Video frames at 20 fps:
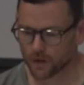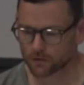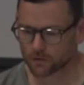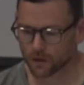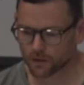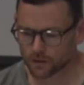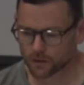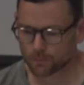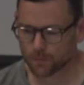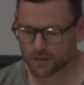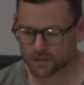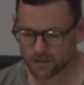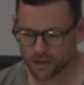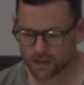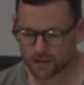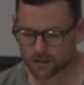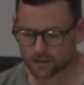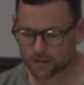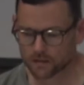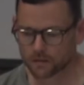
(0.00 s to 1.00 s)
Such
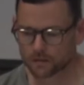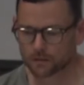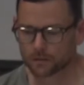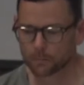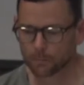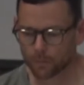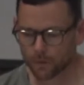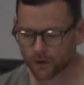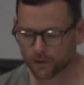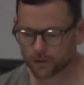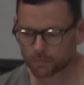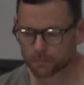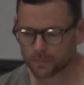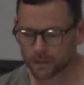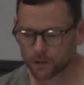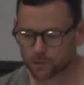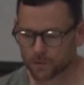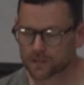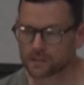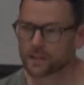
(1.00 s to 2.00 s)
pretensions must be
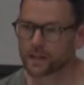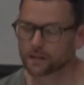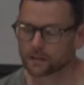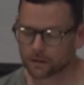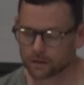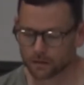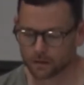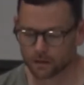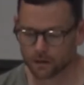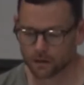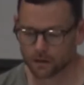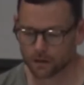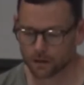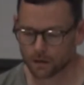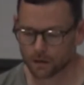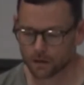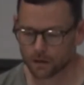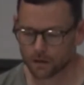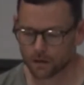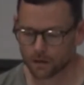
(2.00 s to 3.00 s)
rejected.
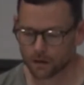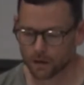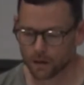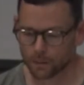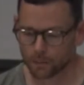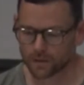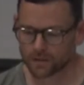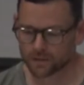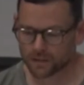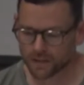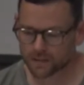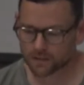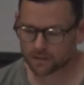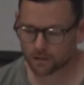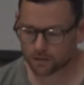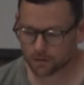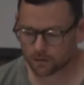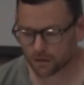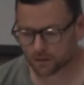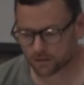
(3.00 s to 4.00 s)
But this
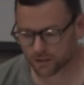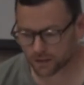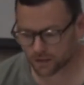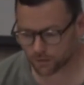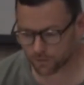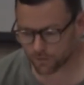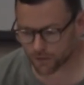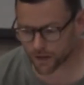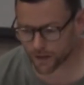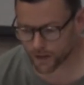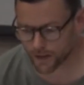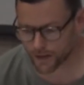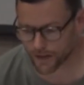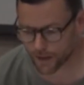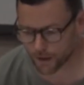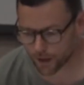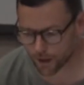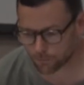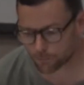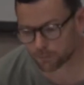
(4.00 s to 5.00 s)
does not signify a
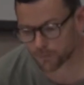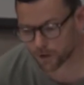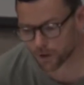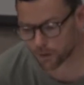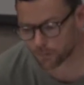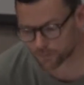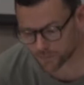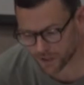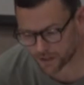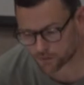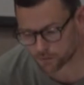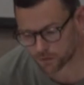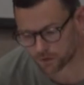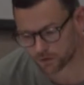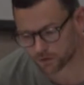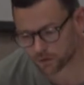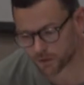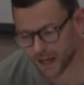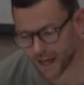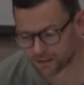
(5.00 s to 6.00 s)

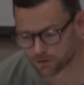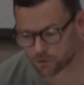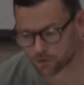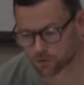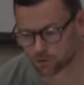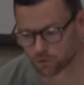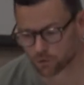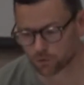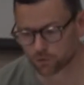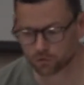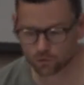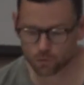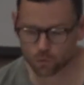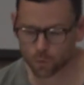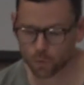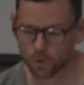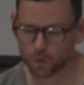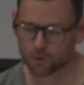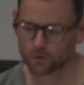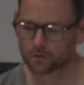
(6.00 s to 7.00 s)
contemptuous attitude
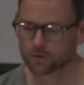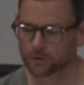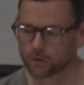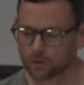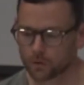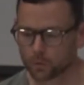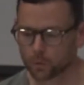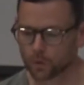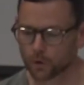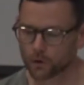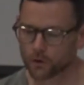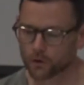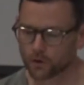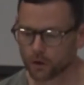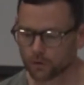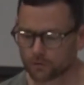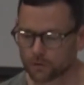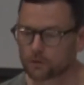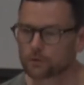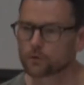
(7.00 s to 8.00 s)
towards the work
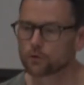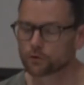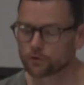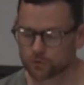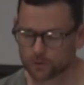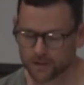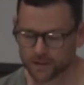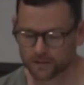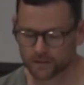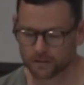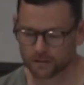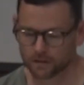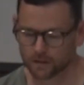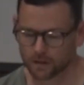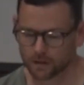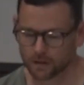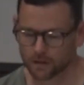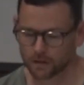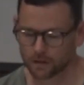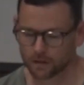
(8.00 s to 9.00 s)
of the futurists.
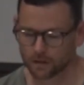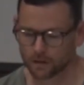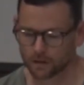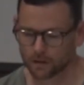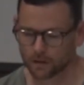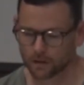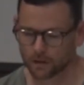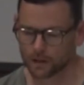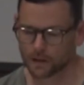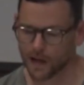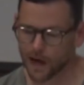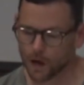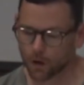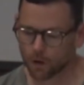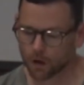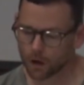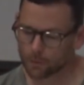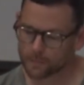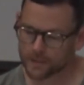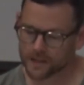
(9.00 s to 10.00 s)
In
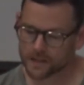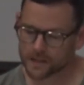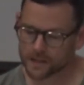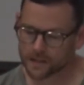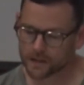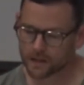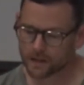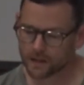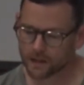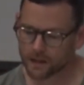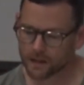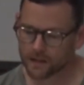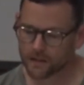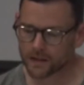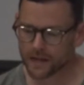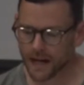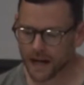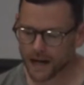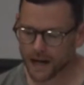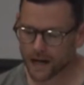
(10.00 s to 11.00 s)
our opinion,
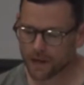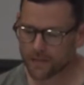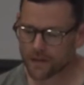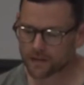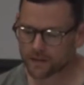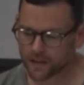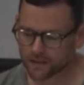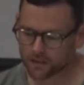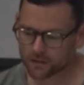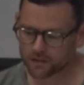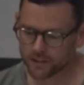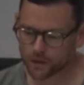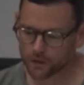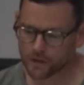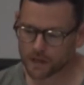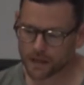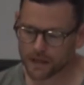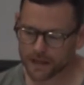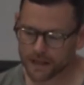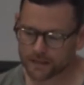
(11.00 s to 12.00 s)
they are the
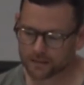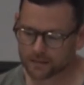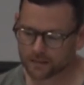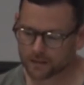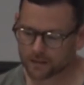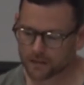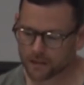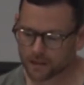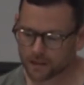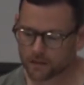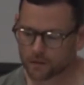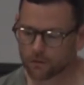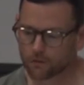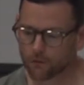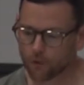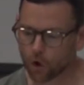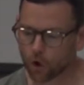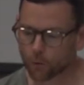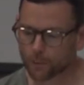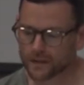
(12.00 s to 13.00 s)
necessary links in the
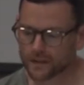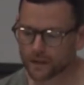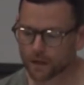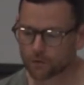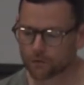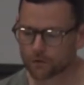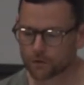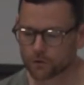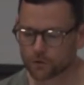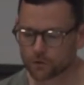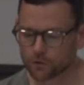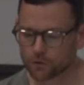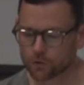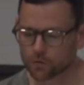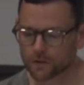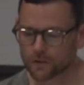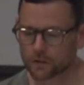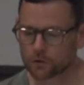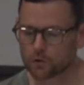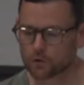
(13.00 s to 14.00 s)
forming of a new
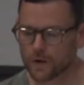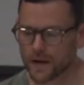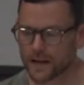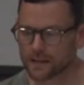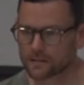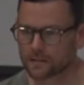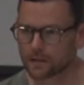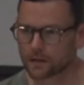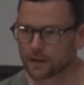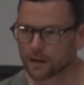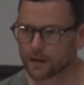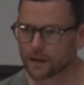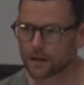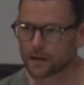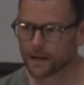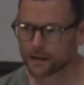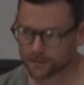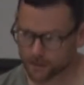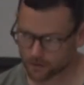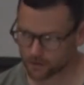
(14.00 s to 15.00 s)
and great
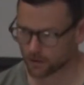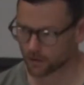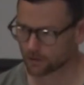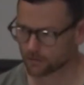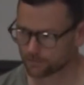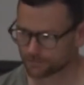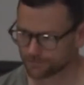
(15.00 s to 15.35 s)
literature.